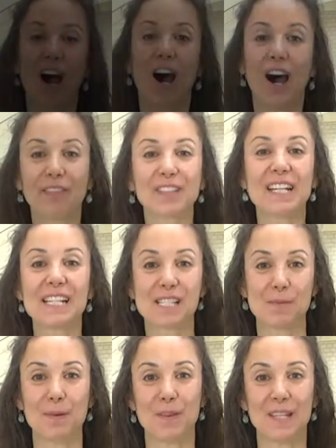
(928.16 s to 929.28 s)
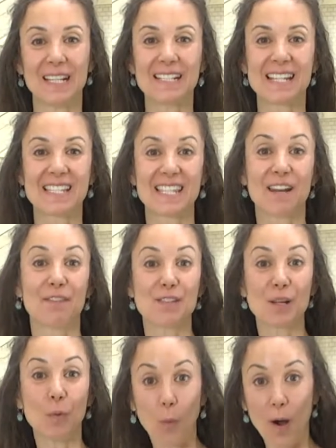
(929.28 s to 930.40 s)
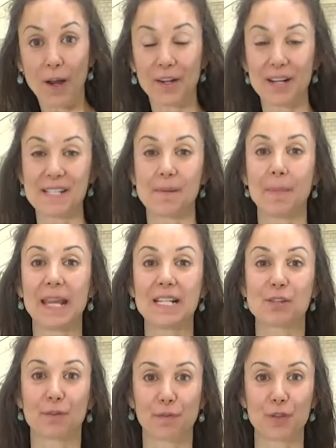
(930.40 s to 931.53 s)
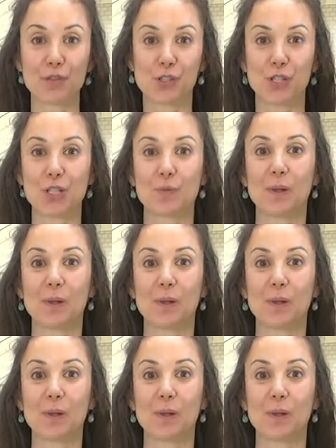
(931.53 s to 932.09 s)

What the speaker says: Often in smoothies, instead of using water as a base or fruit juice,